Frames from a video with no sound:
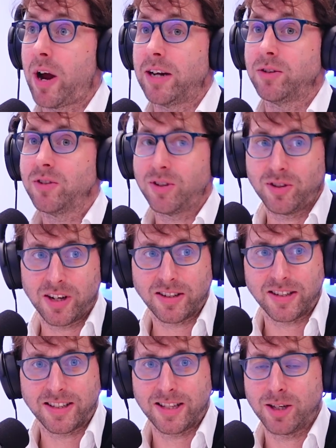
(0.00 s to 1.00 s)
Wales. He
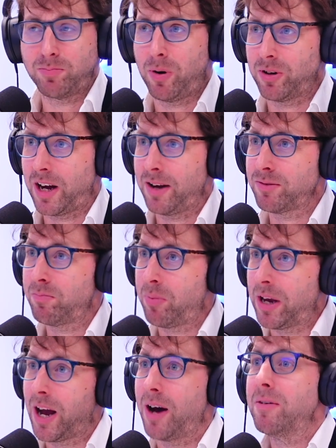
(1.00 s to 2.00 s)
does this in this podcast.
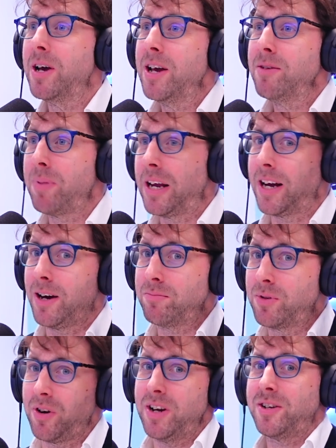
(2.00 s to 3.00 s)
Big
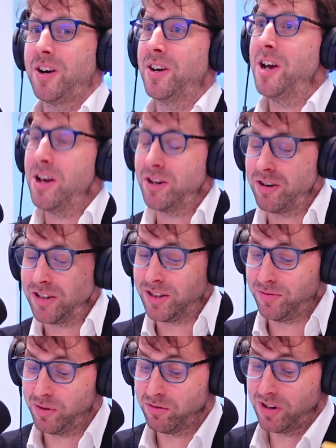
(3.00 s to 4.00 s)
up,
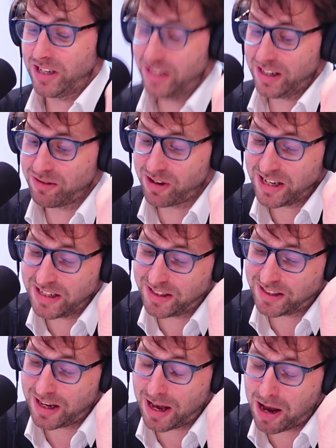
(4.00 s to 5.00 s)
Christopher
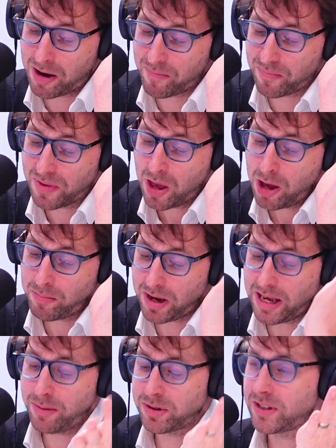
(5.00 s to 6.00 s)
Rees.
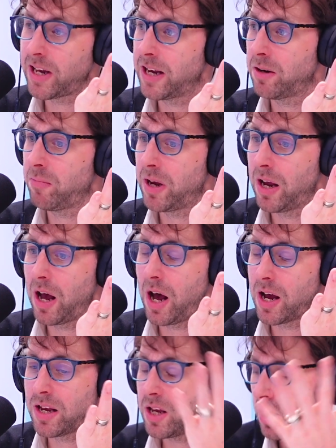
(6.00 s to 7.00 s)
But he was saying to me,
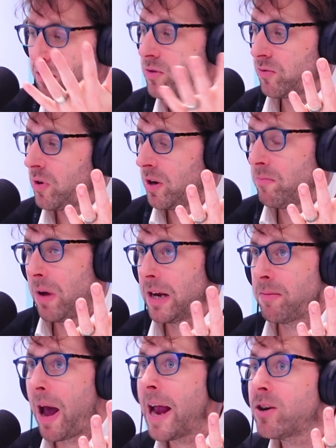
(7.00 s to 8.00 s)
it
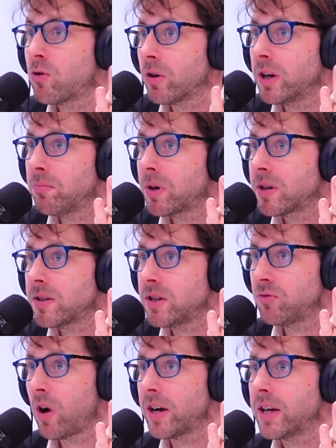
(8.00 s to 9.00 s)
made him angry because
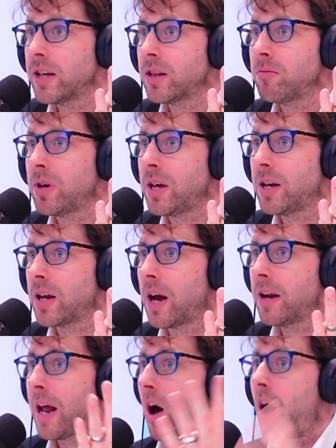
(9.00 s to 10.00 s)
he'd read it in the
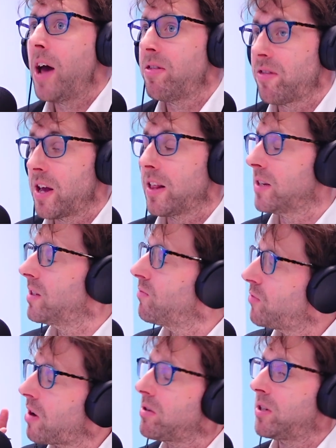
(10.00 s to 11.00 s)
media. Now, I think that's a
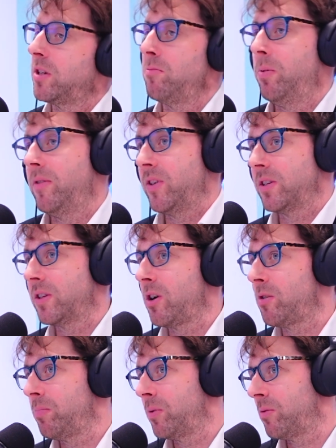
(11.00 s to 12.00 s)
very simple
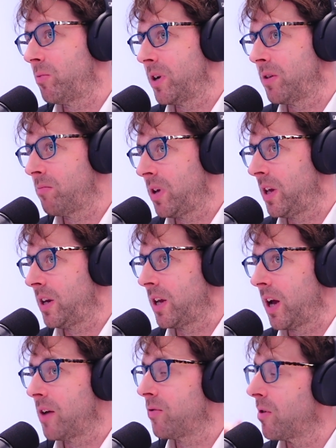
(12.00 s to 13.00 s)
example of when
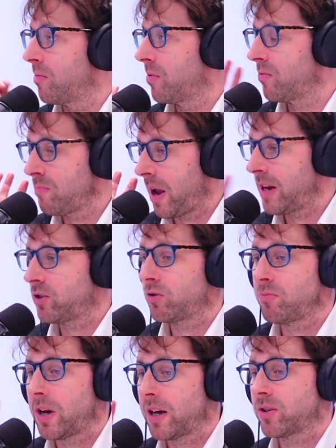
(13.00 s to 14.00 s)
the
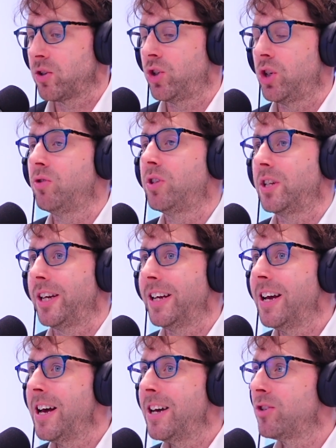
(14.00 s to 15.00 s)
mainstream media has a duty